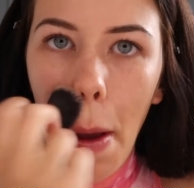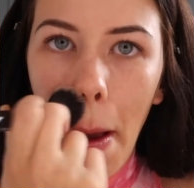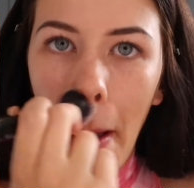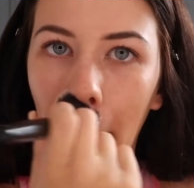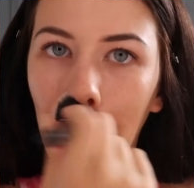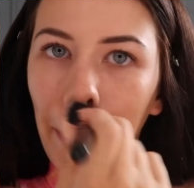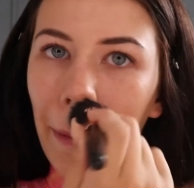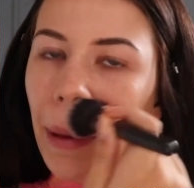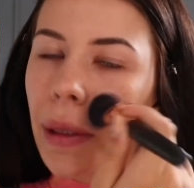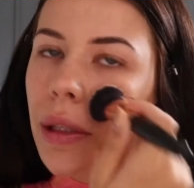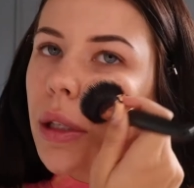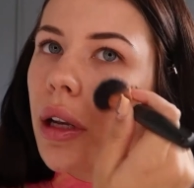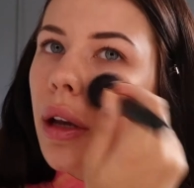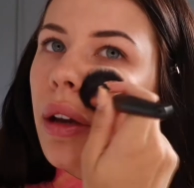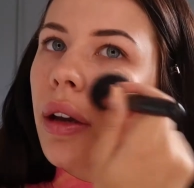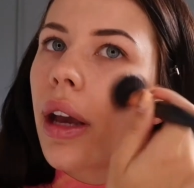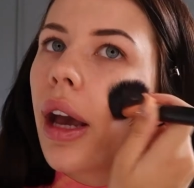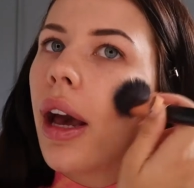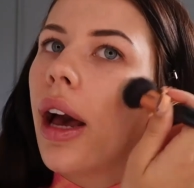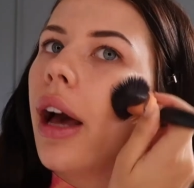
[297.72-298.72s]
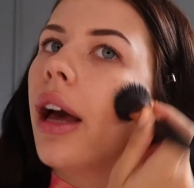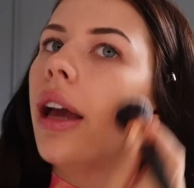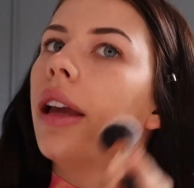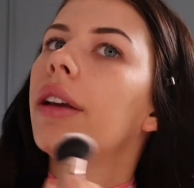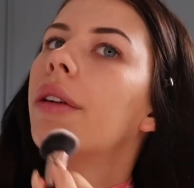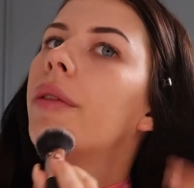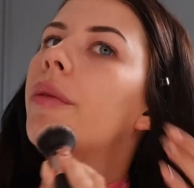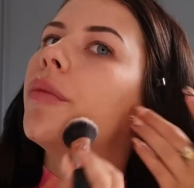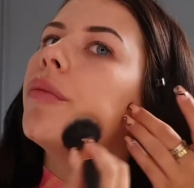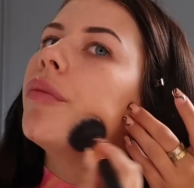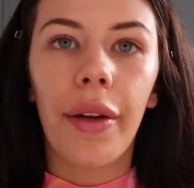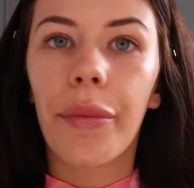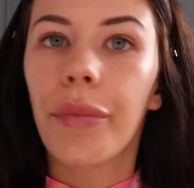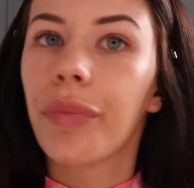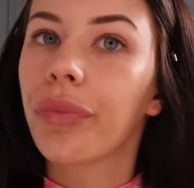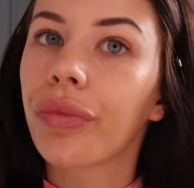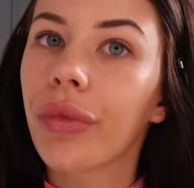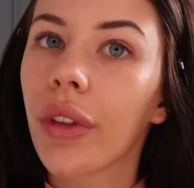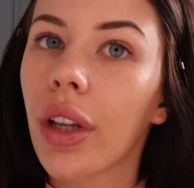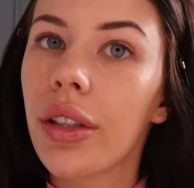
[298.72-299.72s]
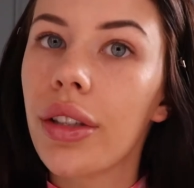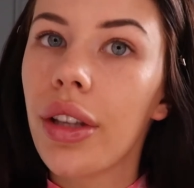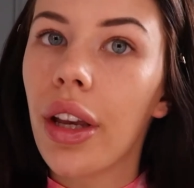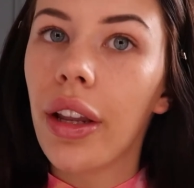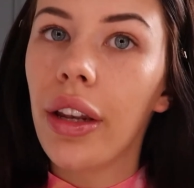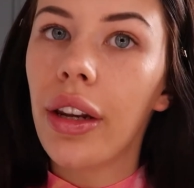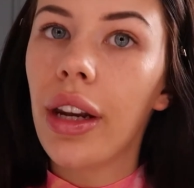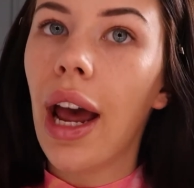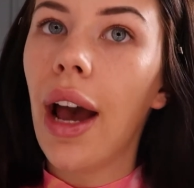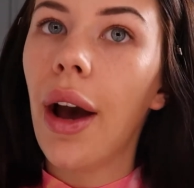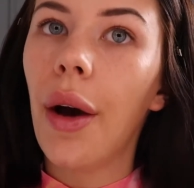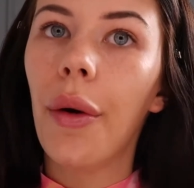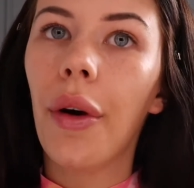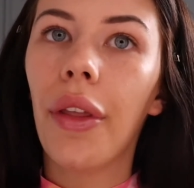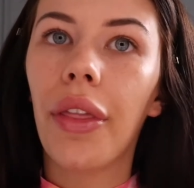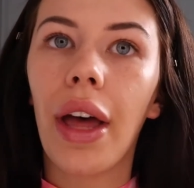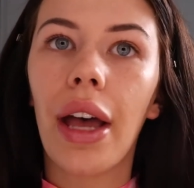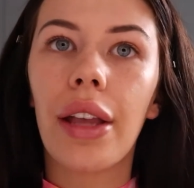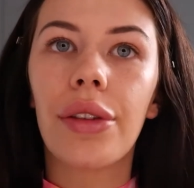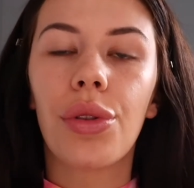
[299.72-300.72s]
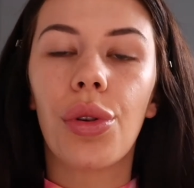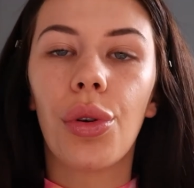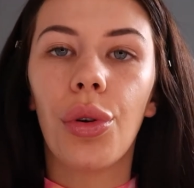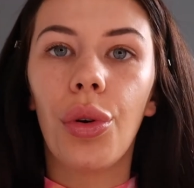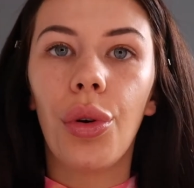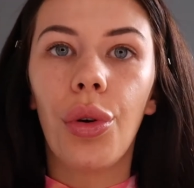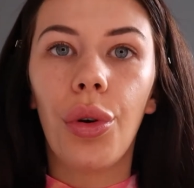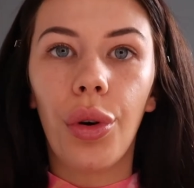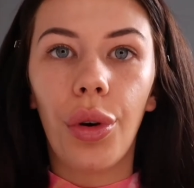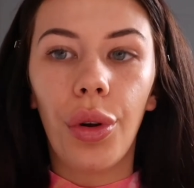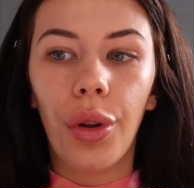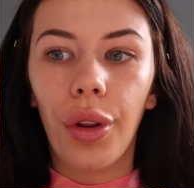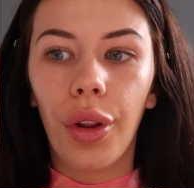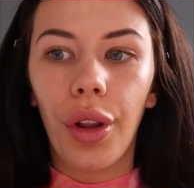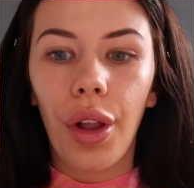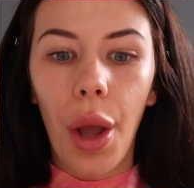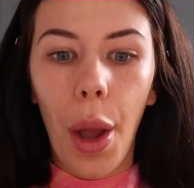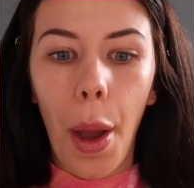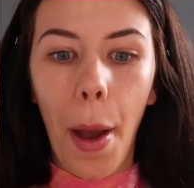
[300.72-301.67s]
I hope it's okay. So now that's all